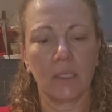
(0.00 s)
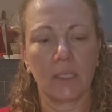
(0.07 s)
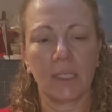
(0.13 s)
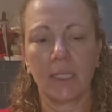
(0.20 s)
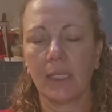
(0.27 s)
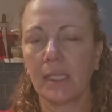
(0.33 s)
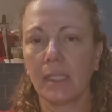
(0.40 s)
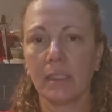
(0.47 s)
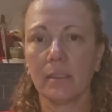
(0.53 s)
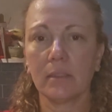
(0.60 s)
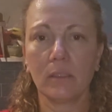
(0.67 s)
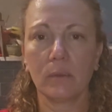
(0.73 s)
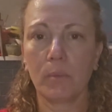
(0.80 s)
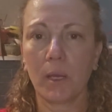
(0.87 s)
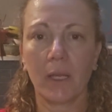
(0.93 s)

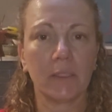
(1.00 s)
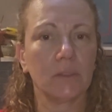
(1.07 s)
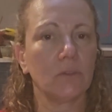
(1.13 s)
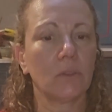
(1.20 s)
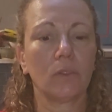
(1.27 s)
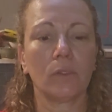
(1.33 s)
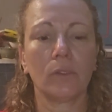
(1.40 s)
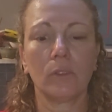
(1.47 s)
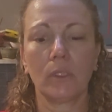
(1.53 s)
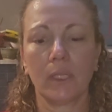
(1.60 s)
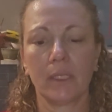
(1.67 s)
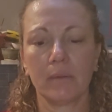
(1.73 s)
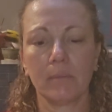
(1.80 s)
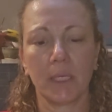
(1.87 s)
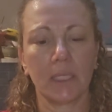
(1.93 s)
clean the bottle
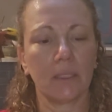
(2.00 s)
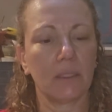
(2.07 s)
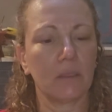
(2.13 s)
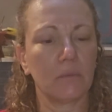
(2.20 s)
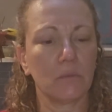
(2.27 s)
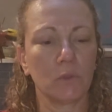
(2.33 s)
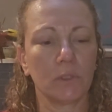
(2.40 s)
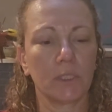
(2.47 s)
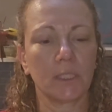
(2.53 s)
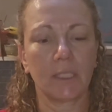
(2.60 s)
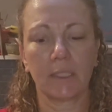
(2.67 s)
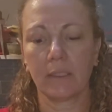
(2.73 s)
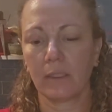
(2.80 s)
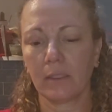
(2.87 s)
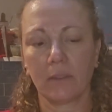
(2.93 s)
and make it more
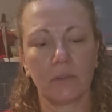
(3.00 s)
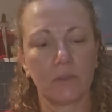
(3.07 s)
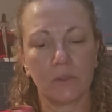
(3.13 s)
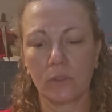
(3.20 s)
clear,